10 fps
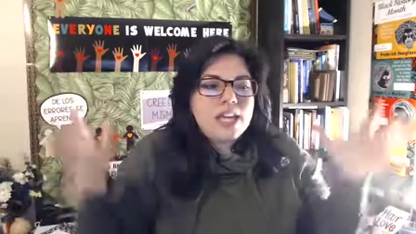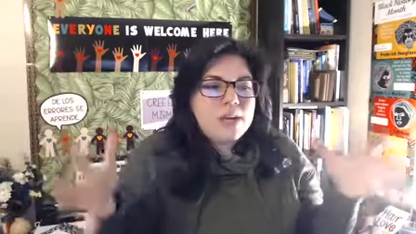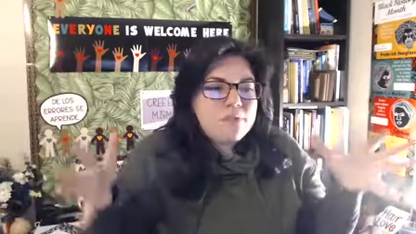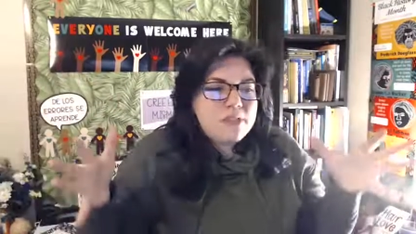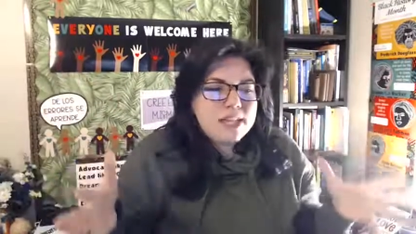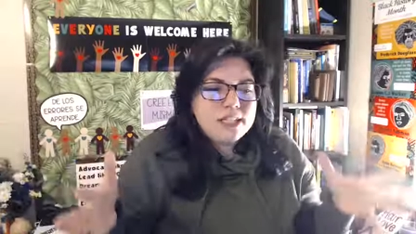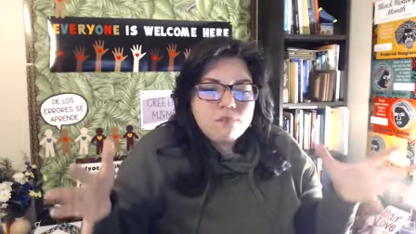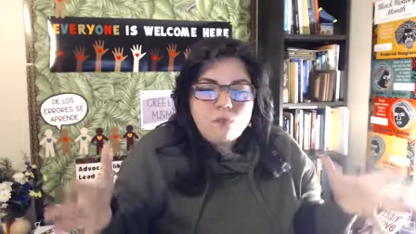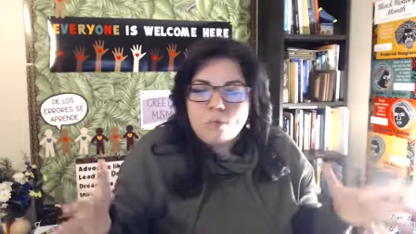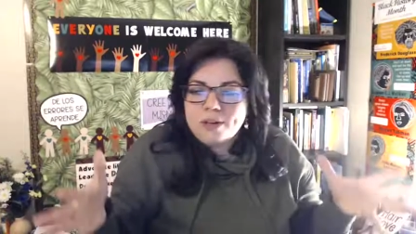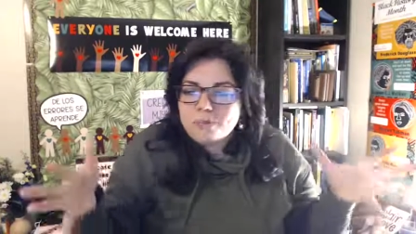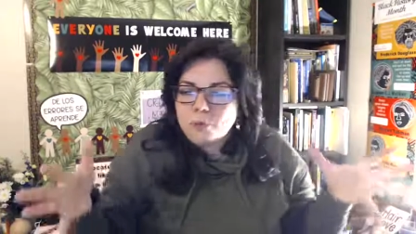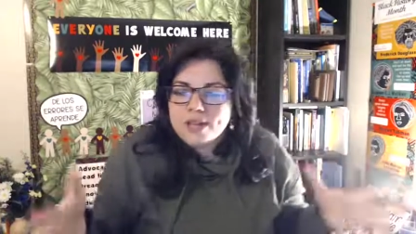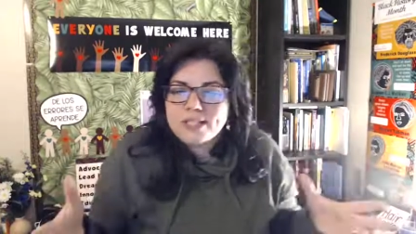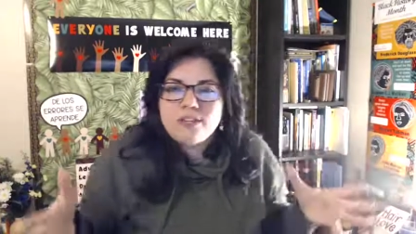keep this moment
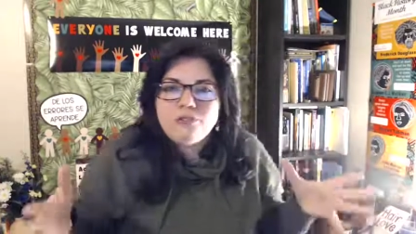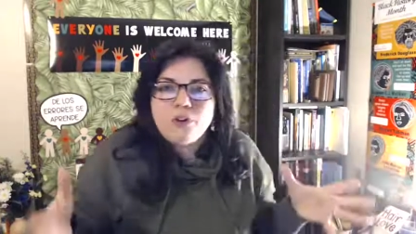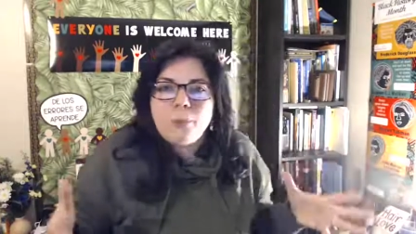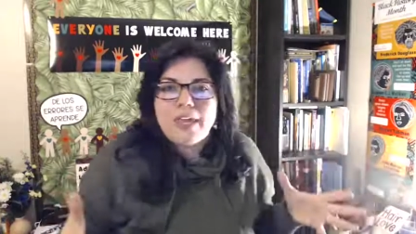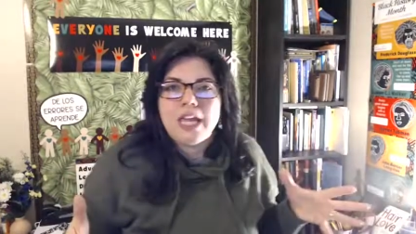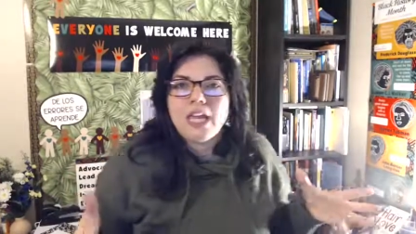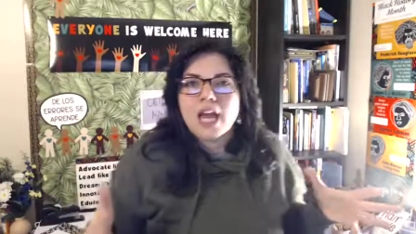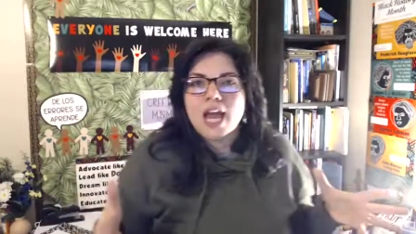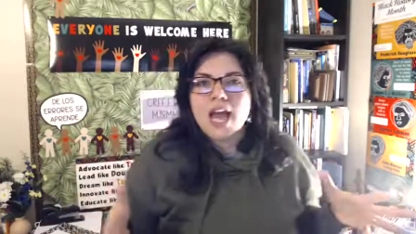present for me,